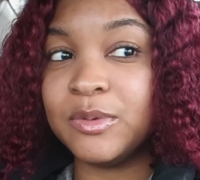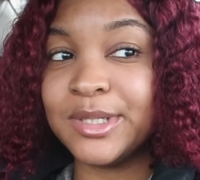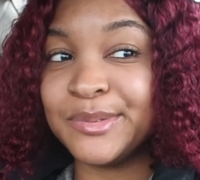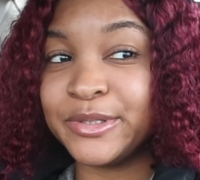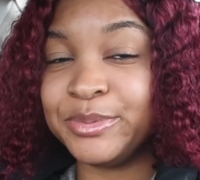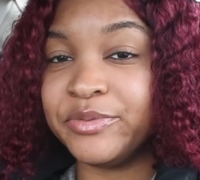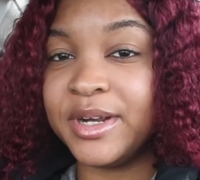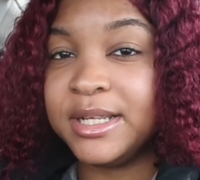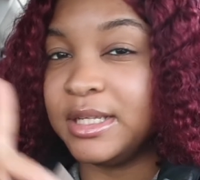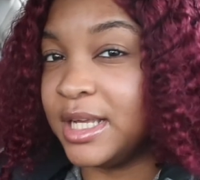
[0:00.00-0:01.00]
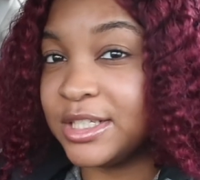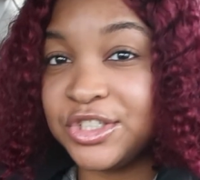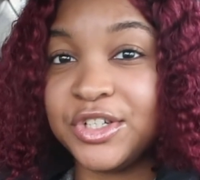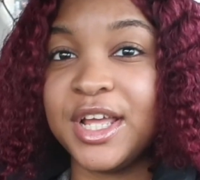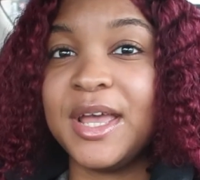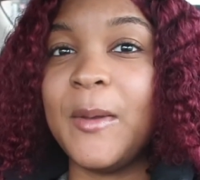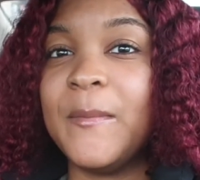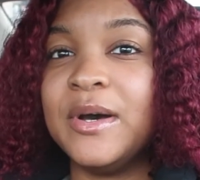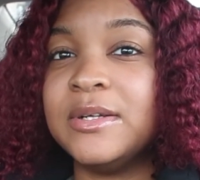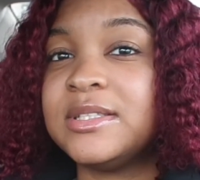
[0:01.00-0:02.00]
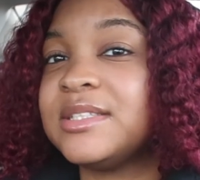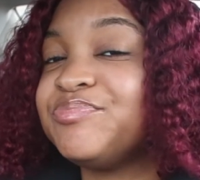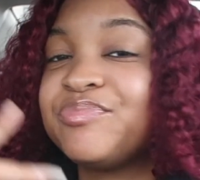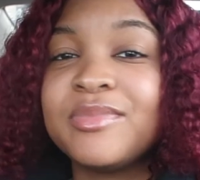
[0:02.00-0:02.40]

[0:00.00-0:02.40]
It was supposed to be ready yesterday, but